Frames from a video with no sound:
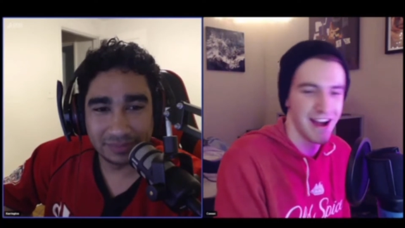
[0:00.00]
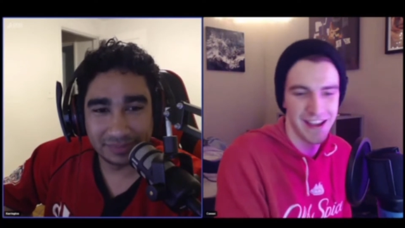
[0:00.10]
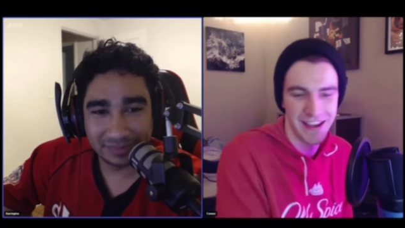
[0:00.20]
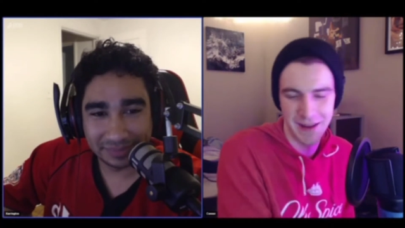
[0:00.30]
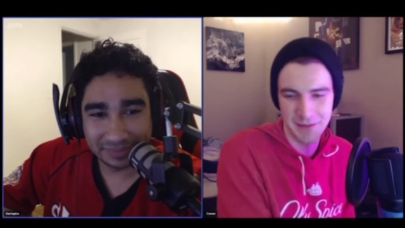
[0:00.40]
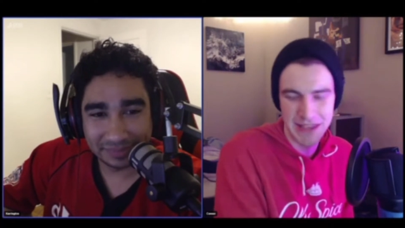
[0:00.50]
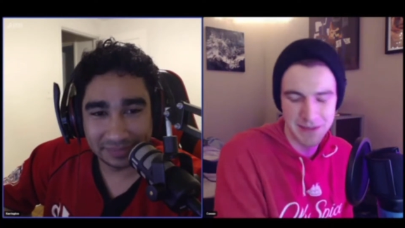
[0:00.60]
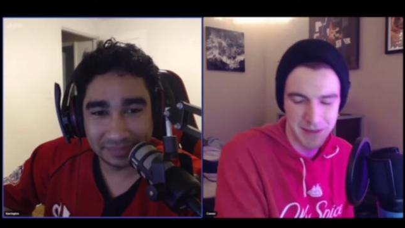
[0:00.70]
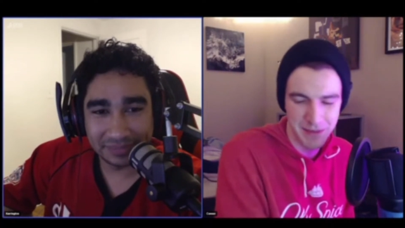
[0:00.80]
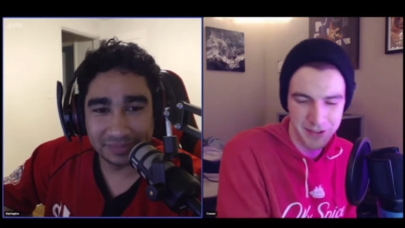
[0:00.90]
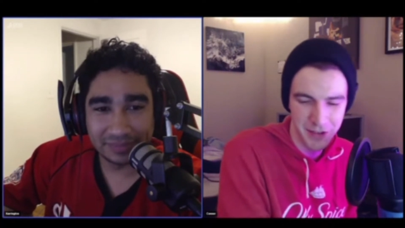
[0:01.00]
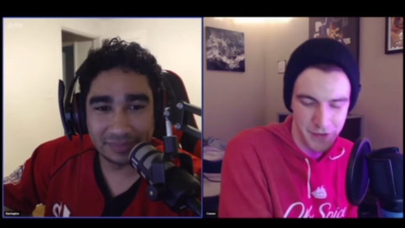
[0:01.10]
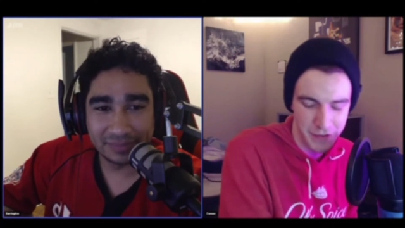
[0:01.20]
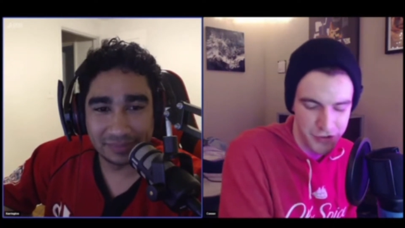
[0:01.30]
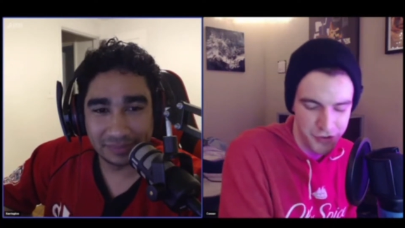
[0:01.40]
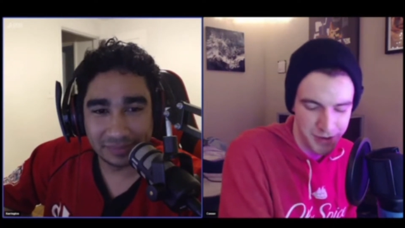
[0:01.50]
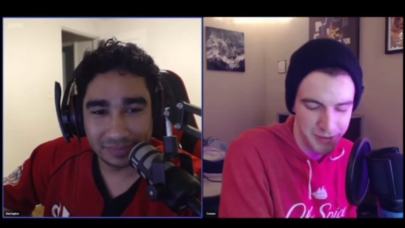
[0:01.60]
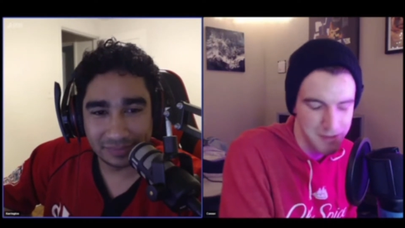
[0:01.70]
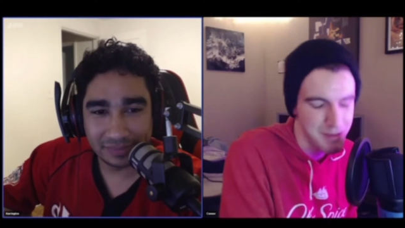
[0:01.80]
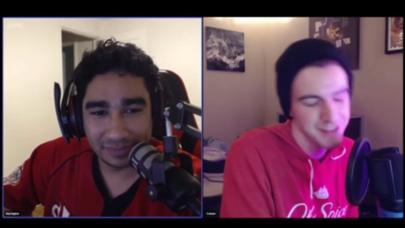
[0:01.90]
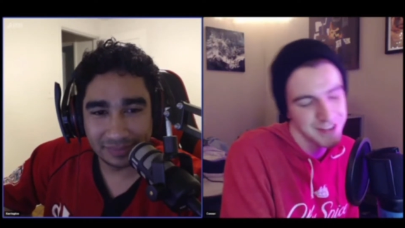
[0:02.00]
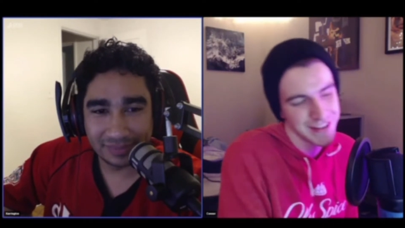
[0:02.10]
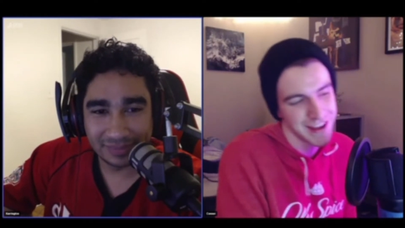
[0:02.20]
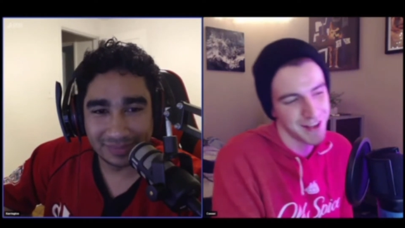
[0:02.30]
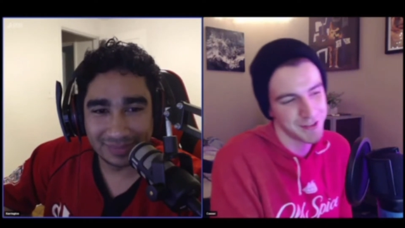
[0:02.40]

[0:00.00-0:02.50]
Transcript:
Speaker 1: Uh, and I'm keeping myself extremely busy